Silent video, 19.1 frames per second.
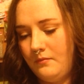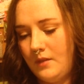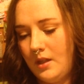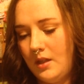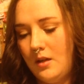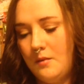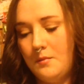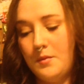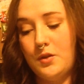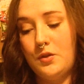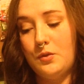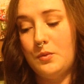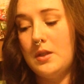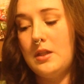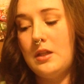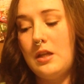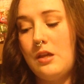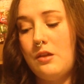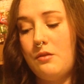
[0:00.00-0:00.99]
number
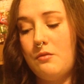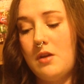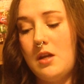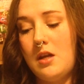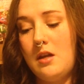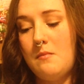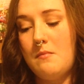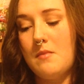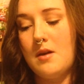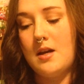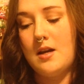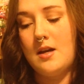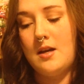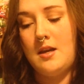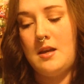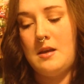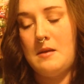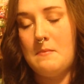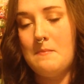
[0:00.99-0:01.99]
23,
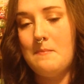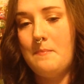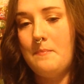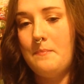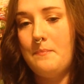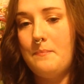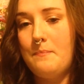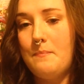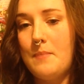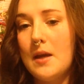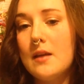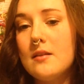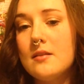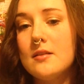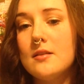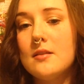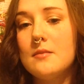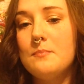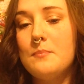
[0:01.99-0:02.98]
my
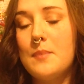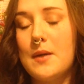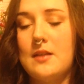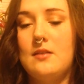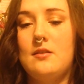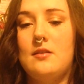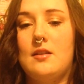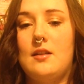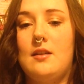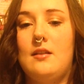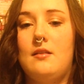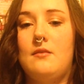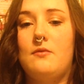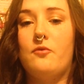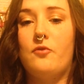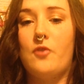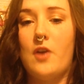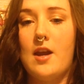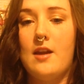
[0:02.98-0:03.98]
best
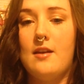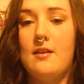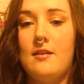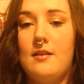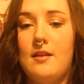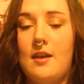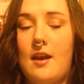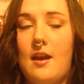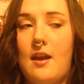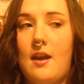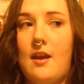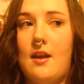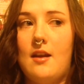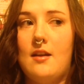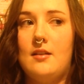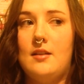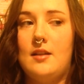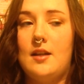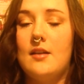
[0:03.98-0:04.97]
friend,
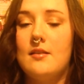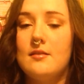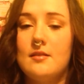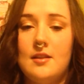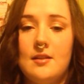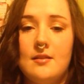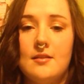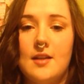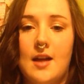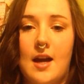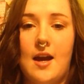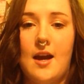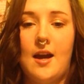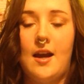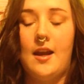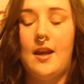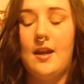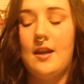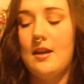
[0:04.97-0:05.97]
and yes, he's a
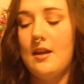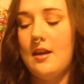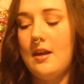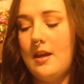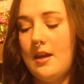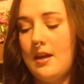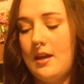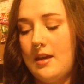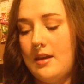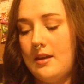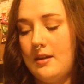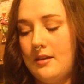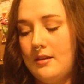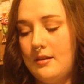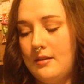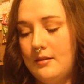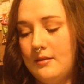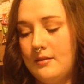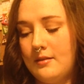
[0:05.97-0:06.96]
guy,
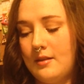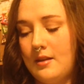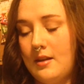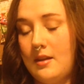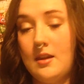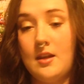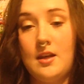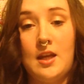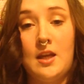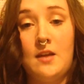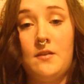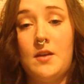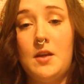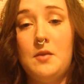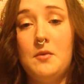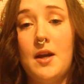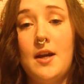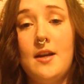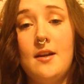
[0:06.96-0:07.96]
is in the
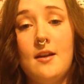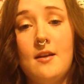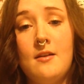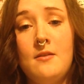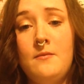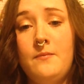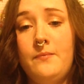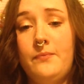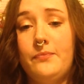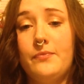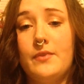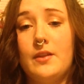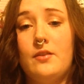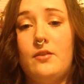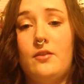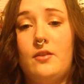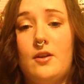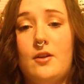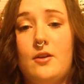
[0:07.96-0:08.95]
Navy right now,
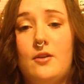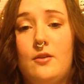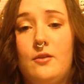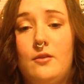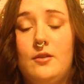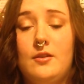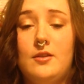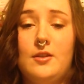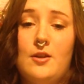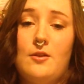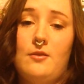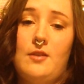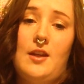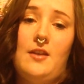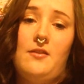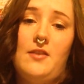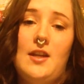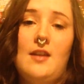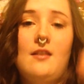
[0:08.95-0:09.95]
so go
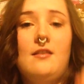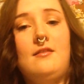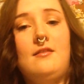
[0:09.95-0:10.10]
Navy.